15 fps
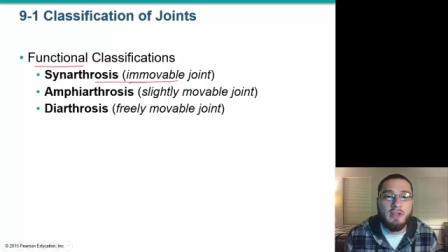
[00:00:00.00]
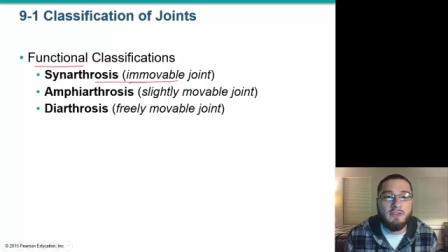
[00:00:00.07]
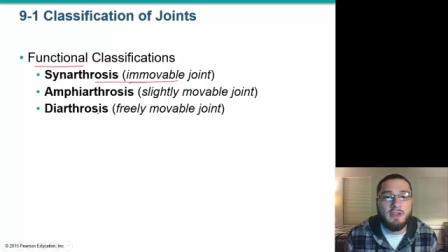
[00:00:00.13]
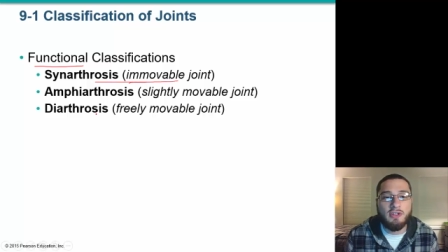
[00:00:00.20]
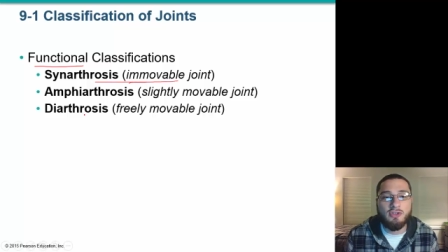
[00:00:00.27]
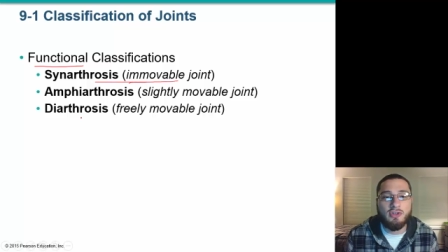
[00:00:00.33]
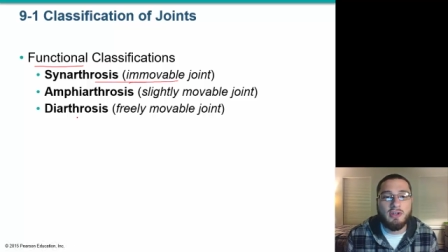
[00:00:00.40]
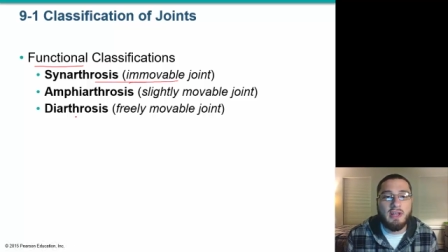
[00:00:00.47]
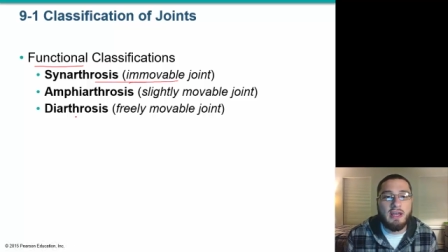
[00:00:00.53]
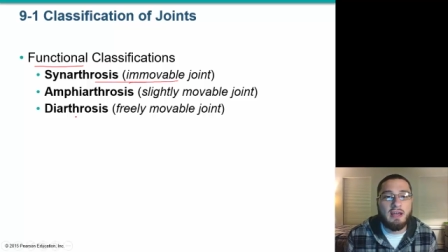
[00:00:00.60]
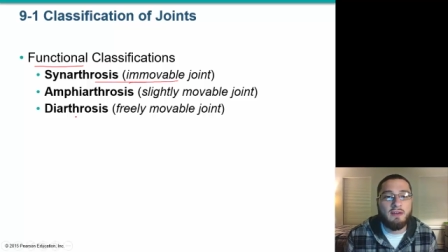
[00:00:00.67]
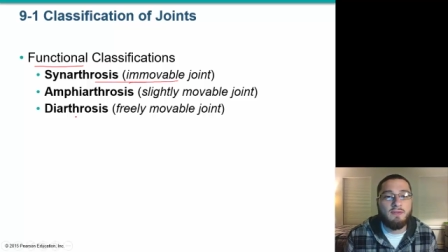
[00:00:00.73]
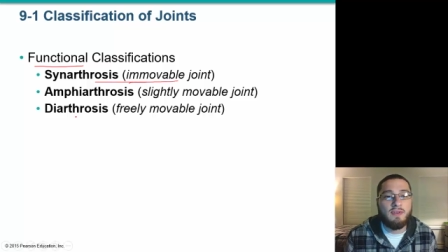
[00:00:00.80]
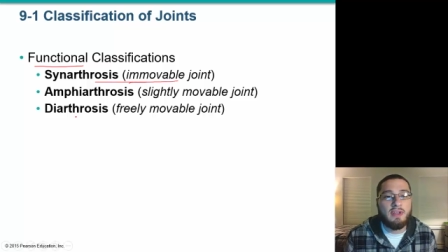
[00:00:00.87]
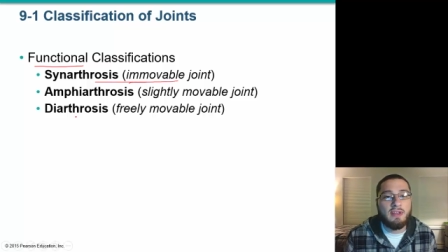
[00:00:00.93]
Then you're going to
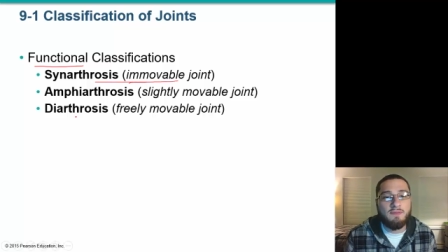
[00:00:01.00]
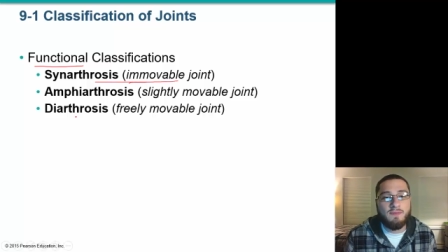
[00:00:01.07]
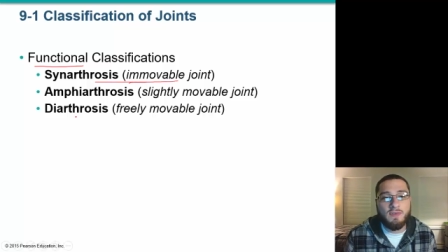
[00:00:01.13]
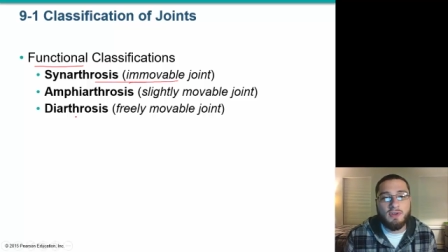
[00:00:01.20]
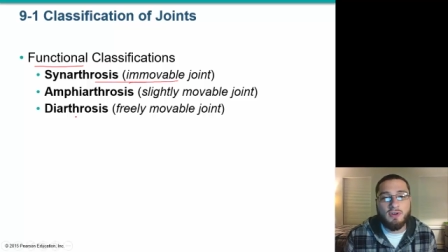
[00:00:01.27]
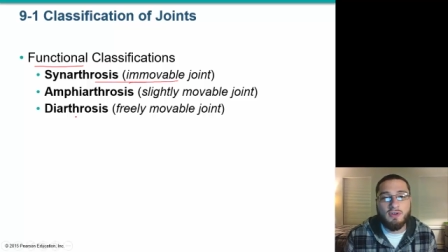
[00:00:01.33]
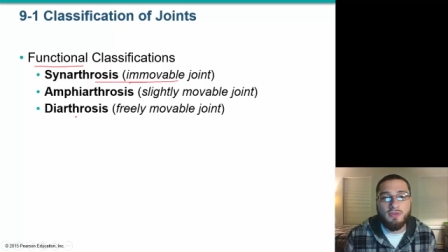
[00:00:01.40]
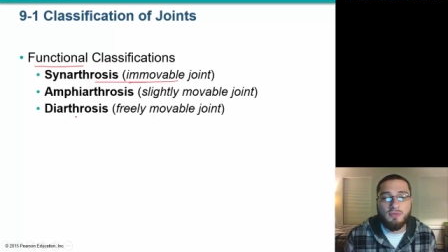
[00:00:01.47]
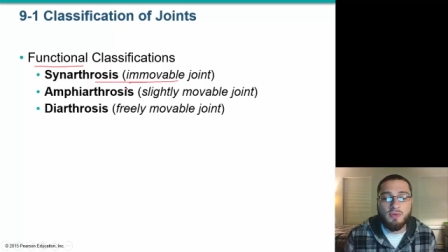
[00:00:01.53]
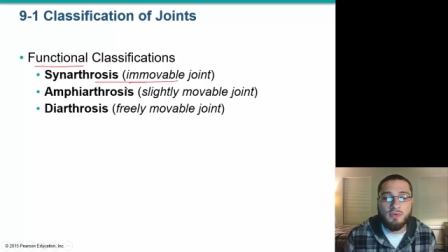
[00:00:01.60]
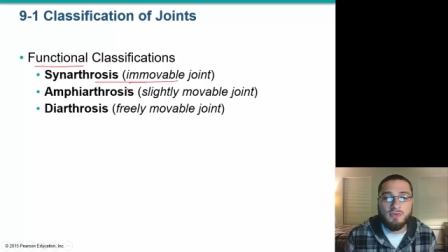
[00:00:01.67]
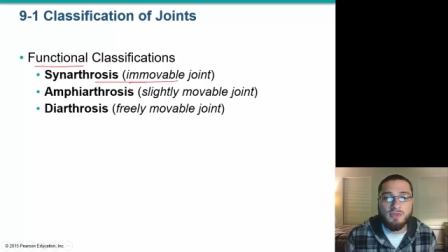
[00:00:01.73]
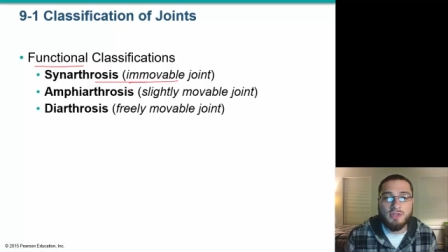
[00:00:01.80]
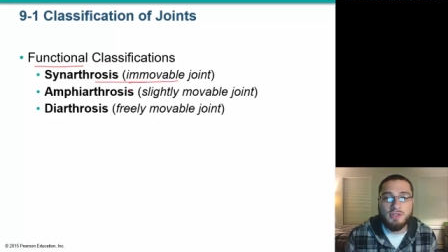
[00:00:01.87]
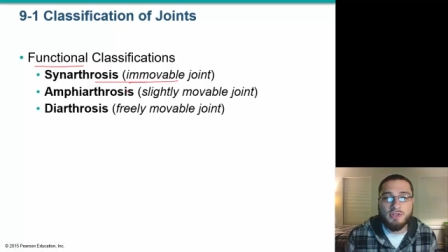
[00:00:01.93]
have
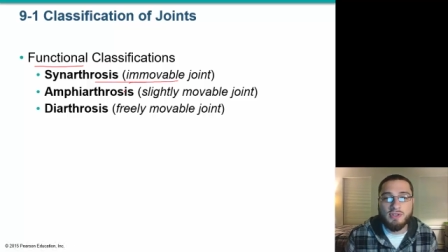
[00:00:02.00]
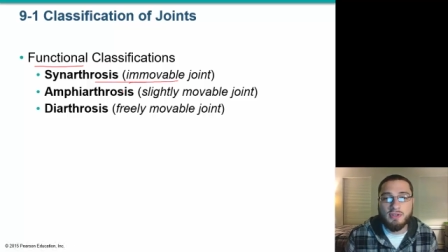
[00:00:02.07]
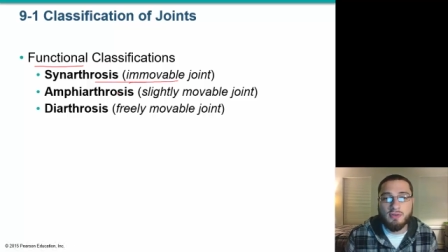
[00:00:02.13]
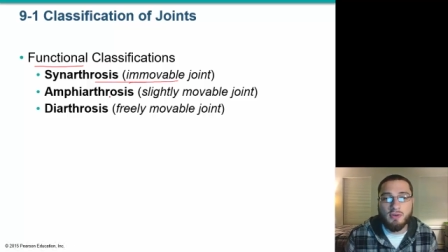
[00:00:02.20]
amphiarthrosis